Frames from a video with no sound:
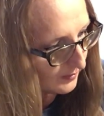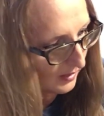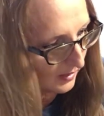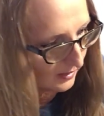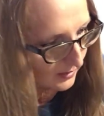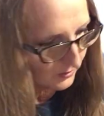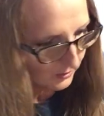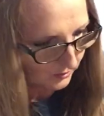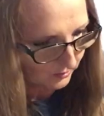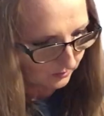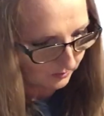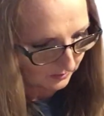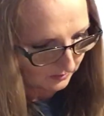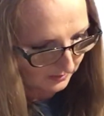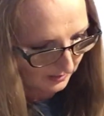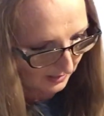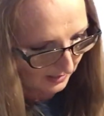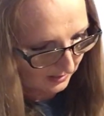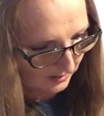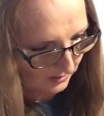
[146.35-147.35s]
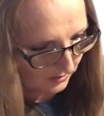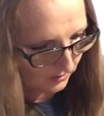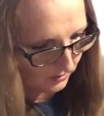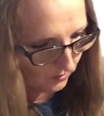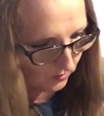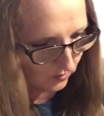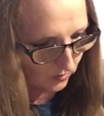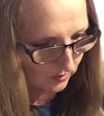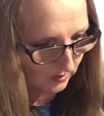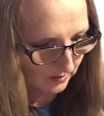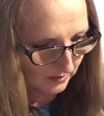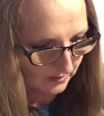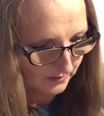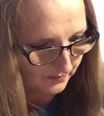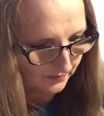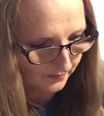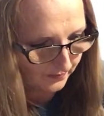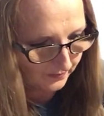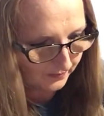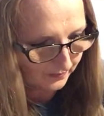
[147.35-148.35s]
is you will take your
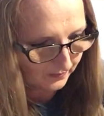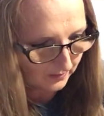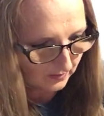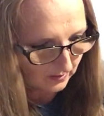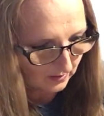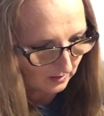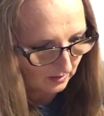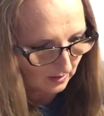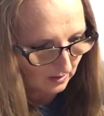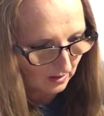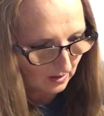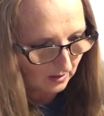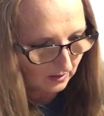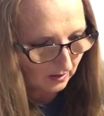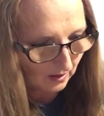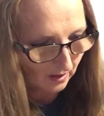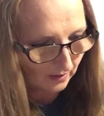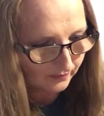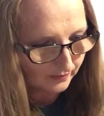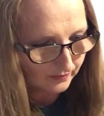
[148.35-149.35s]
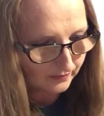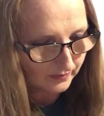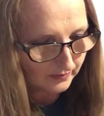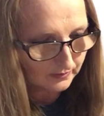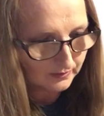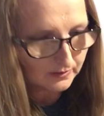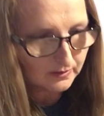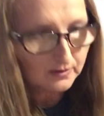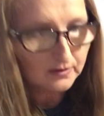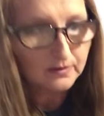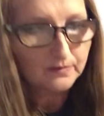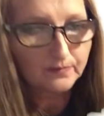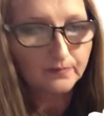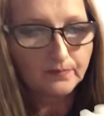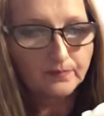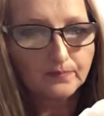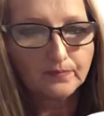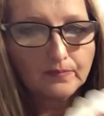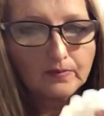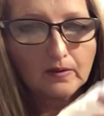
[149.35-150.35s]
coffee filters,
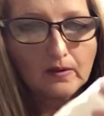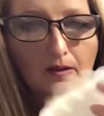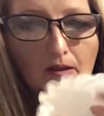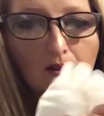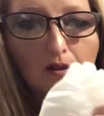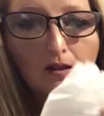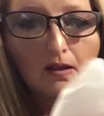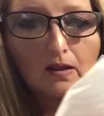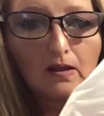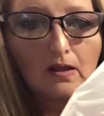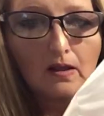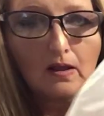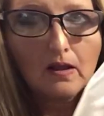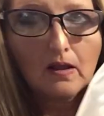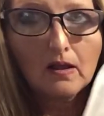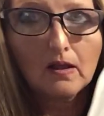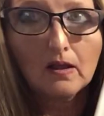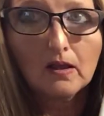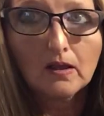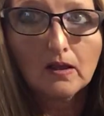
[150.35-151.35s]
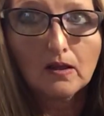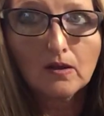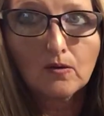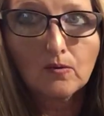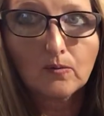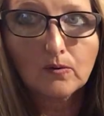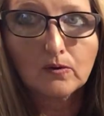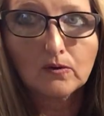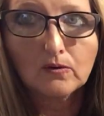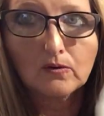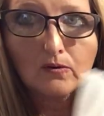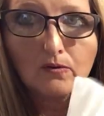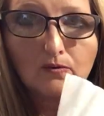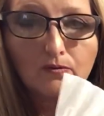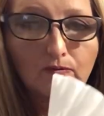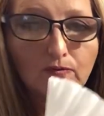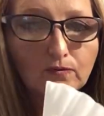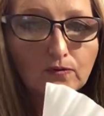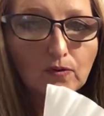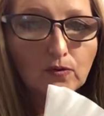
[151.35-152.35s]
you will
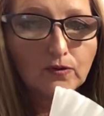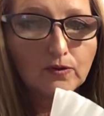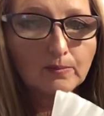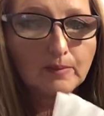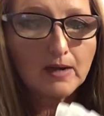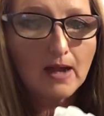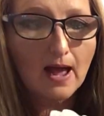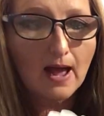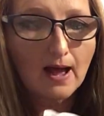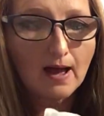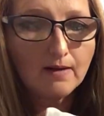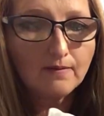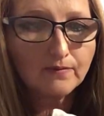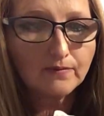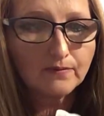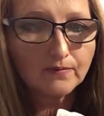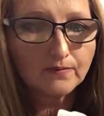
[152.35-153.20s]
fold them in half,